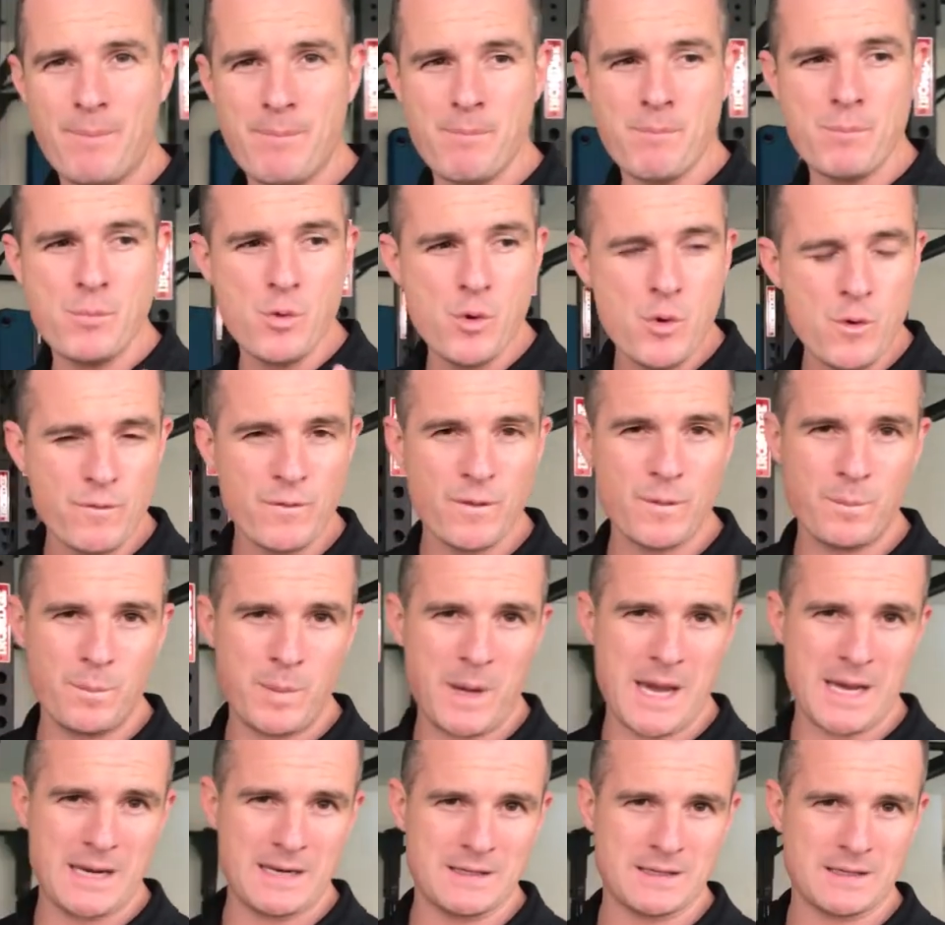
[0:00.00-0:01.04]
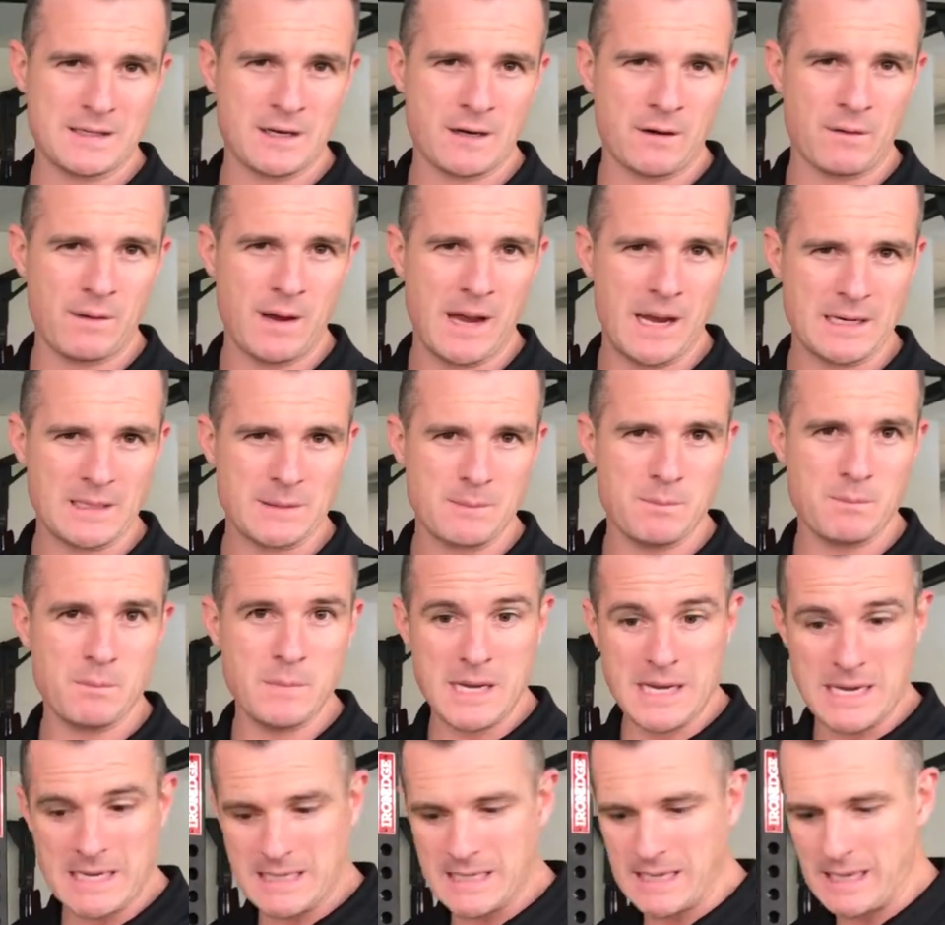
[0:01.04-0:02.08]
movement pattern is correct,
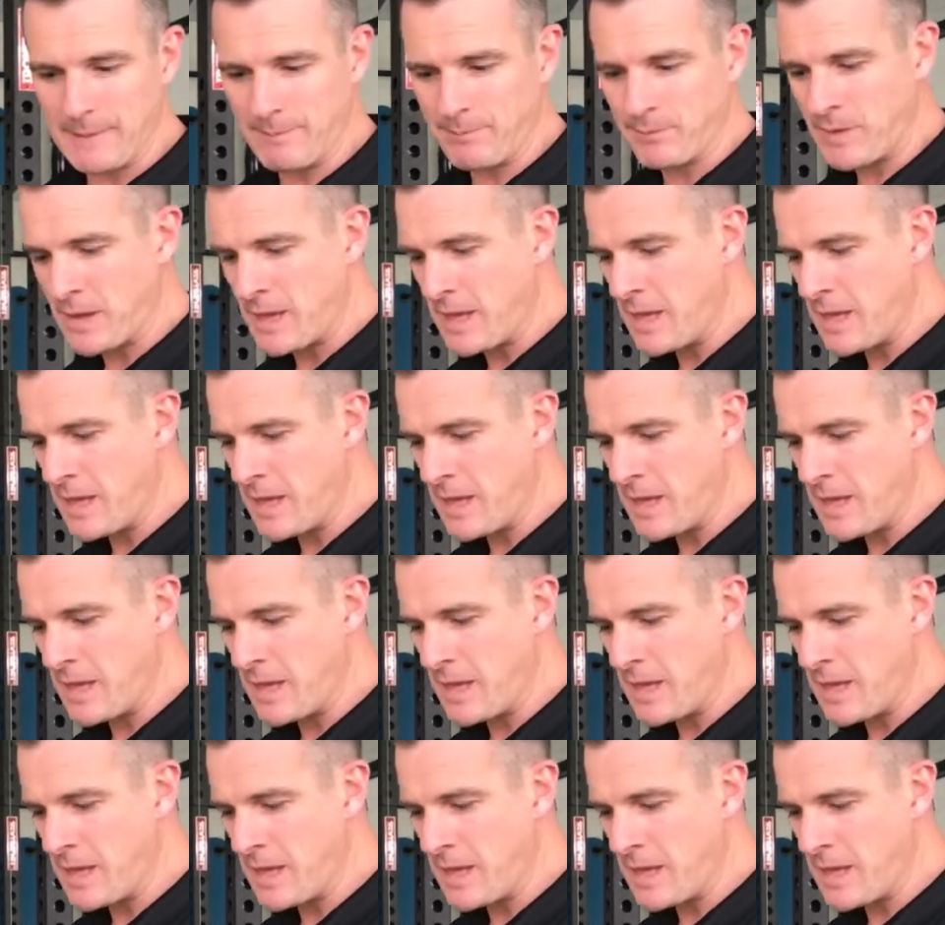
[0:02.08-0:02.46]
meaning